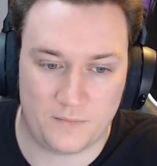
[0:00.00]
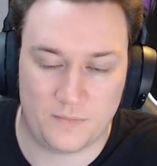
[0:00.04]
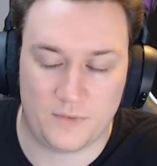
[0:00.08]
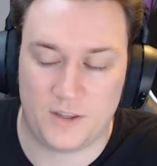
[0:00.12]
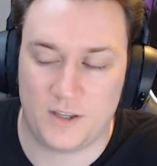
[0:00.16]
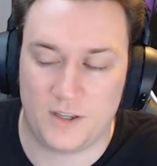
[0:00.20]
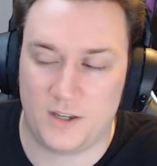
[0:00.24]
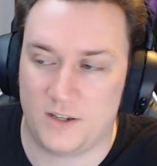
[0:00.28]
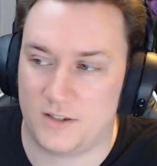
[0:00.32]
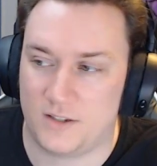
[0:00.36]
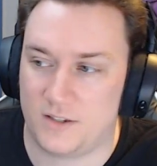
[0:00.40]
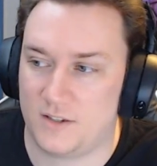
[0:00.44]

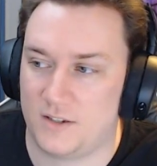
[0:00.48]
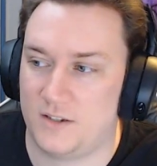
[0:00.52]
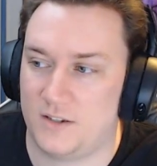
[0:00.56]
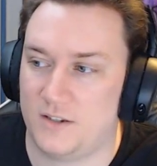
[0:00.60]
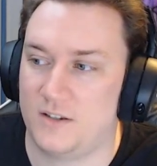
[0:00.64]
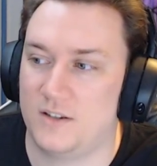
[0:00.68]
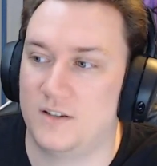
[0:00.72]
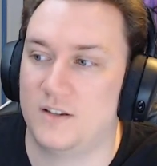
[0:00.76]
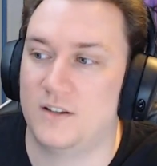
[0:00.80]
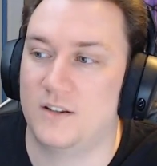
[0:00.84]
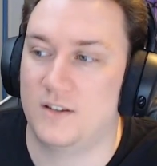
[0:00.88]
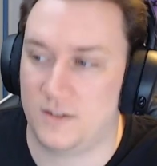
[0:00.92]
This
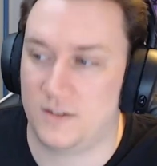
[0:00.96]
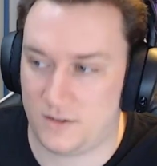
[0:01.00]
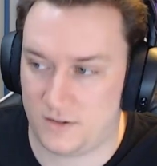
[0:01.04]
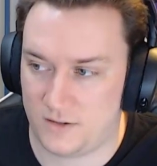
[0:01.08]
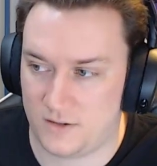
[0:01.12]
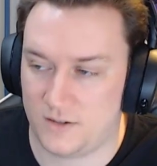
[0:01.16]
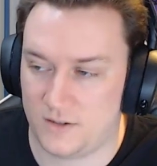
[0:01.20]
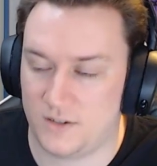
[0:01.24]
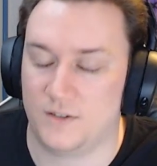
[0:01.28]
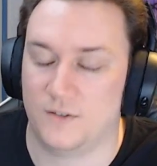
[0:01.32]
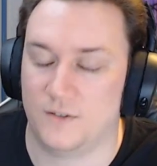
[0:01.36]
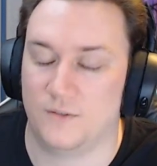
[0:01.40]

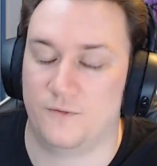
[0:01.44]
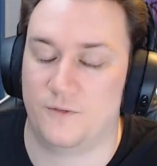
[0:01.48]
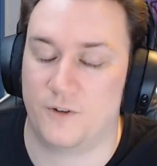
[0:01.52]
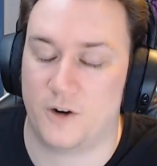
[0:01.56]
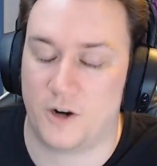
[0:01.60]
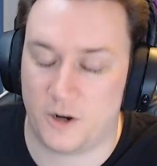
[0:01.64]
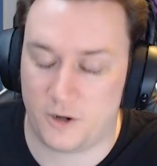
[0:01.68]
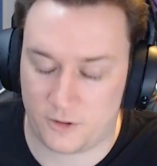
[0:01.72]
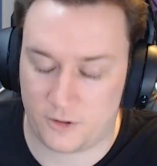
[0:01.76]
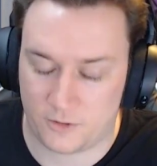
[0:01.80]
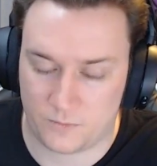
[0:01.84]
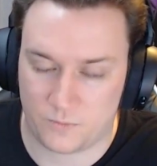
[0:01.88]
is a
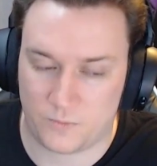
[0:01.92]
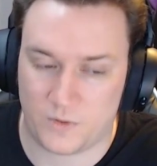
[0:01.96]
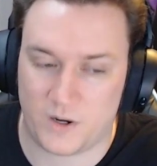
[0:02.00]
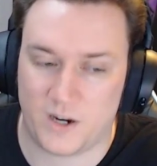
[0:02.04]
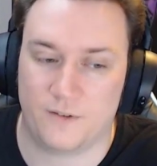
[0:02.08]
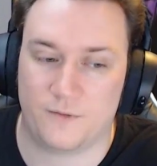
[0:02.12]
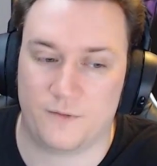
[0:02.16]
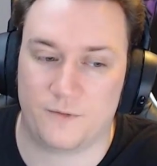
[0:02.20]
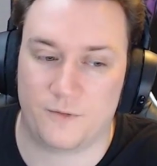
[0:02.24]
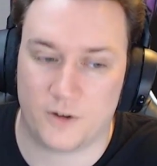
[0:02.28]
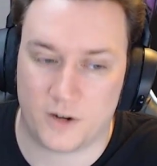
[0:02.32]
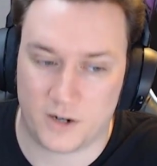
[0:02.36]
very good way
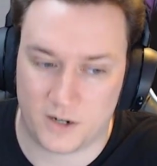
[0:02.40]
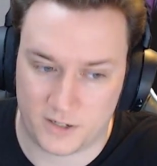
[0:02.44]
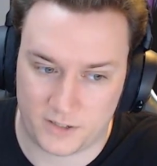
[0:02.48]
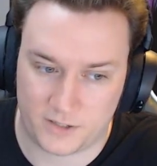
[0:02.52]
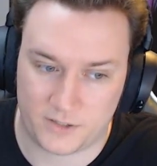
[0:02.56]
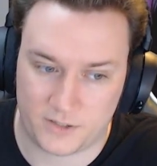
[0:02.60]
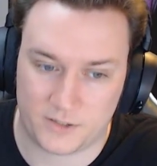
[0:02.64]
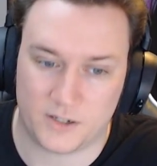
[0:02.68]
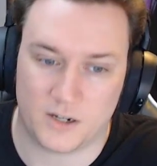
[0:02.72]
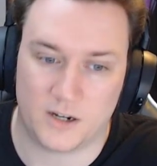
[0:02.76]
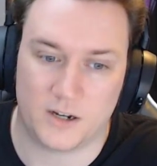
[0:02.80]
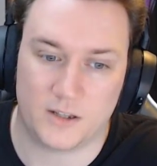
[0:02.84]
to finally
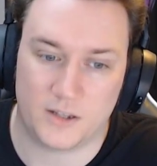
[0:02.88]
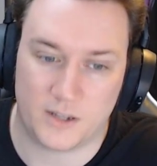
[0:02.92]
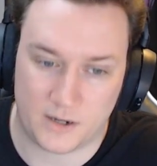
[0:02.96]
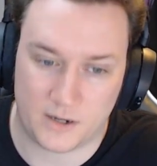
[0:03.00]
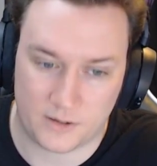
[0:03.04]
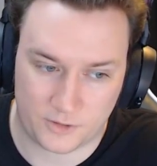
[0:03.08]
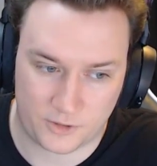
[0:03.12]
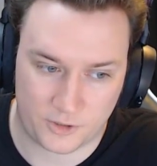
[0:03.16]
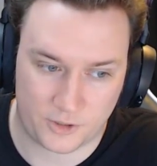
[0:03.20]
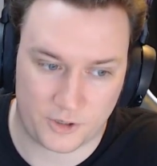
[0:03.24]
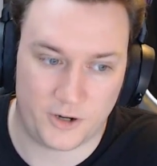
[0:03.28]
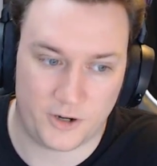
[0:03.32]
start
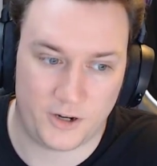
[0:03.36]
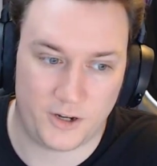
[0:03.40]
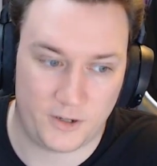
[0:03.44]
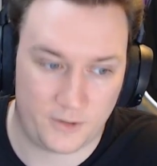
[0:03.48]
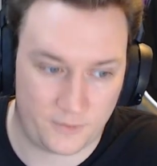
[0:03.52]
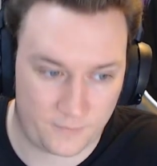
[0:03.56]
that journey.